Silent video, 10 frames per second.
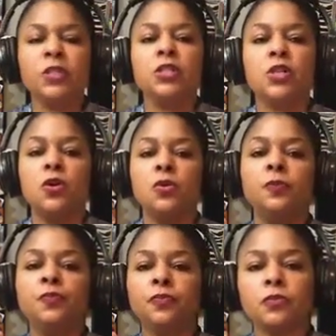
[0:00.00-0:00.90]
So
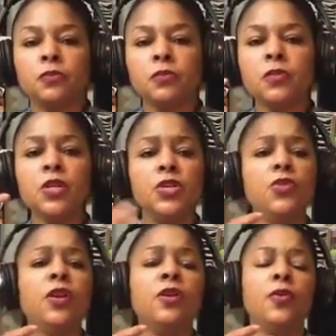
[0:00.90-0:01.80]
you
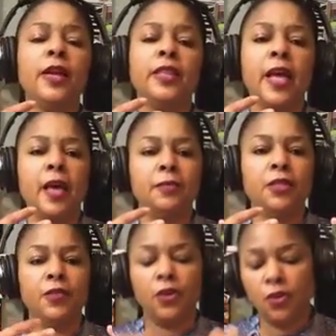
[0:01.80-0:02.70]
can create that
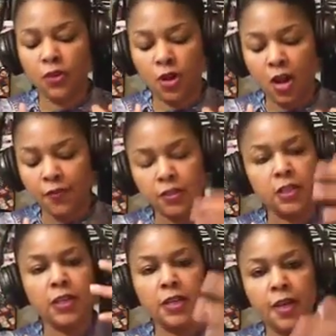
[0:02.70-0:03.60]
atmosphere in your office
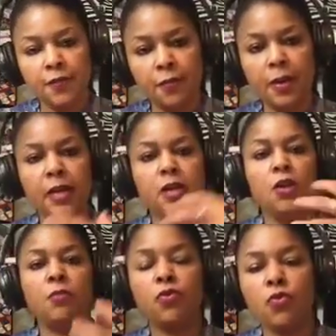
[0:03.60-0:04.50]
to get everybody
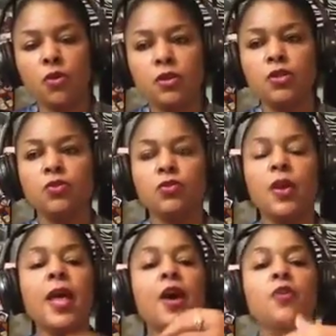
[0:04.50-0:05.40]
on board to
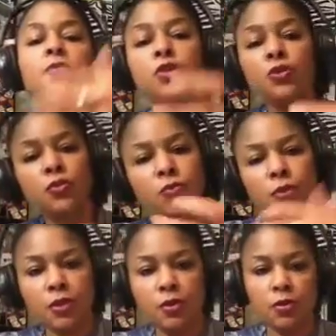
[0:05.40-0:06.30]
help you
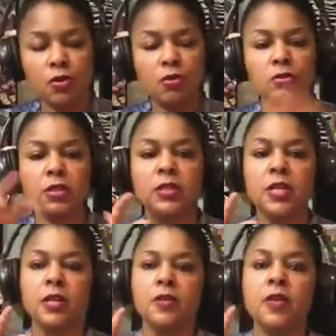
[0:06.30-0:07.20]
with your goals
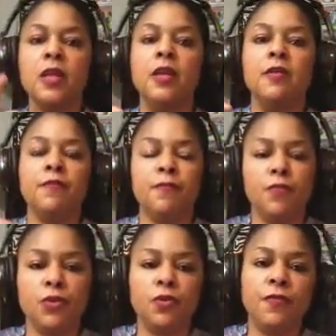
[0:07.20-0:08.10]
instead of
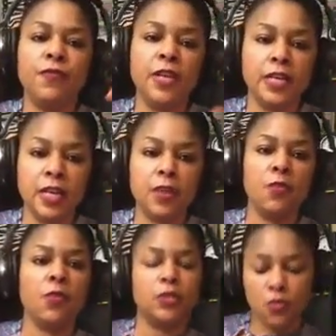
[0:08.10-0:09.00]
fitting in with
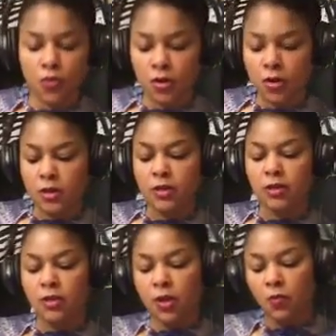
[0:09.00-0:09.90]
what's going
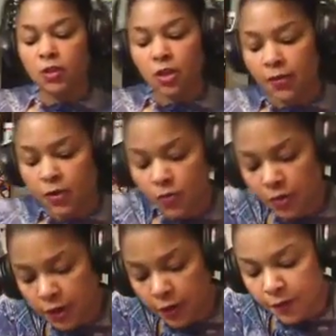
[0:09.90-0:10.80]
on, what's already going
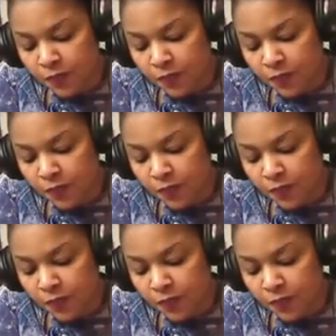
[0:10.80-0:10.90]
on.